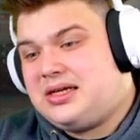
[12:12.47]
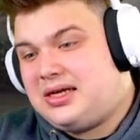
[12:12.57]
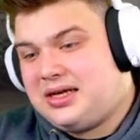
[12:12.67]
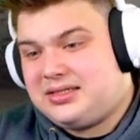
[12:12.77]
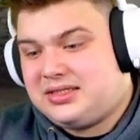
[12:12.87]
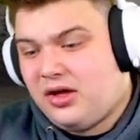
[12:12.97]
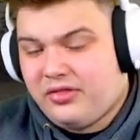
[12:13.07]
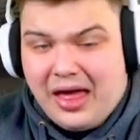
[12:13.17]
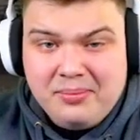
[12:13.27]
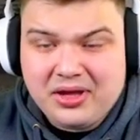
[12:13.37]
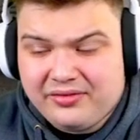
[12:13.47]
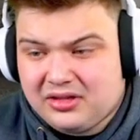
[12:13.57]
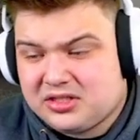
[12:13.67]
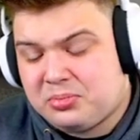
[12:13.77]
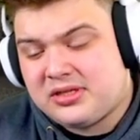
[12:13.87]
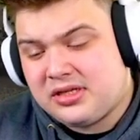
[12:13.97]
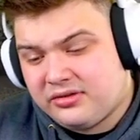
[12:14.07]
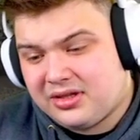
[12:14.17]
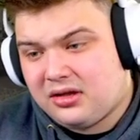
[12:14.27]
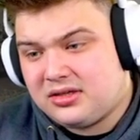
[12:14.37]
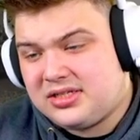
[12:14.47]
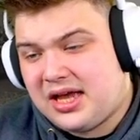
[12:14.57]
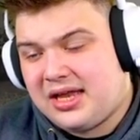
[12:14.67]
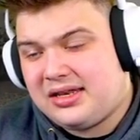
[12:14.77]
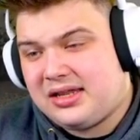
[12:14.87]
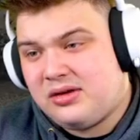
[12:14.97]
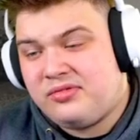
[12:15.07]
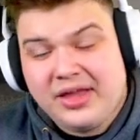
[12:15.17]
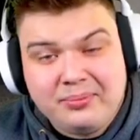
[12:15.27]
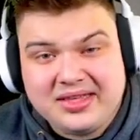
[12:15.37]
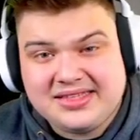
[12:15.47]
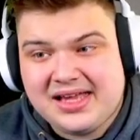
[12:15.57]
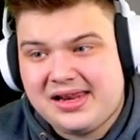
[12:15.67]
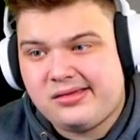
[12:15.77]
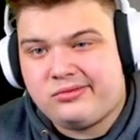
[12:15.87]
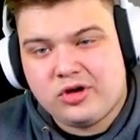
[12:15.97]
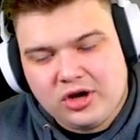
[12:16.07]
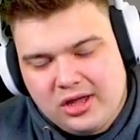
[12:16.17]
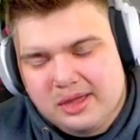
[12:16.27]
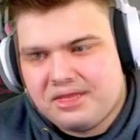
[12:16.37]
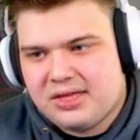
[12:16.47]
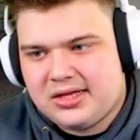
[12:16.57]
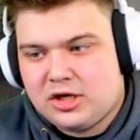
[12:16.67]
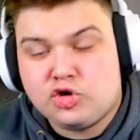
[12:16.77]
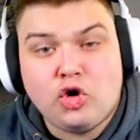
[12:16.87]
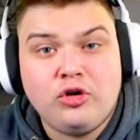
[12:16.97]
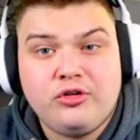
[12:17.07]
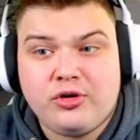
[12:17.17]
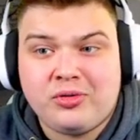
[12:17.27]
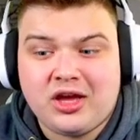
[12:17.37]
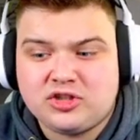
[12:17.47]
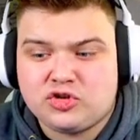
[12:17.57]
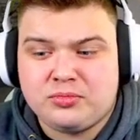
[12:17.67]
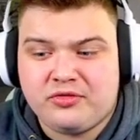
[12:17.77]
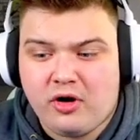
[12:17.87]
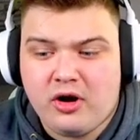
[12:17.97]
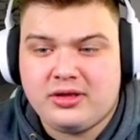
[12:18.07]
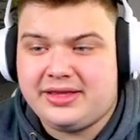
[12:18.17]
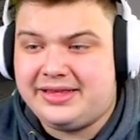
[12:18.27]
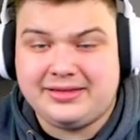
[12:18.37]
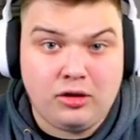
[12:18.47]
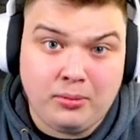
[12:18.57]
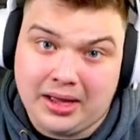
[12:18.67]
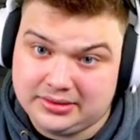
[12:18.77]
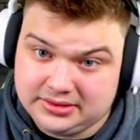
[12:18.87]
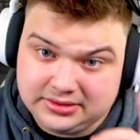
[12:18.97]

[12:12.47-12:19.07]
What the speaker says: It's not that big of a loss, but it's another loss. And with that being said, we're going to run from Chaos Crew before it eats the whole balance.